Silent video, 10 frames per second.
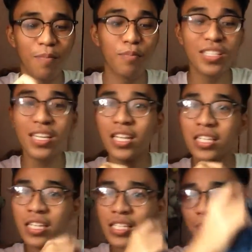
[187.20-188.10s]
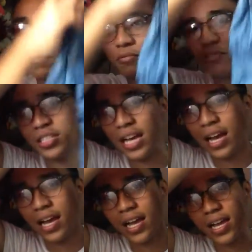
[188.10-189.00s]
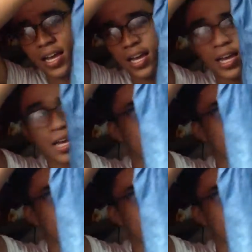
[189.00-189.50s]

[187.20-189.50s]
Bossini jeans po siya. And,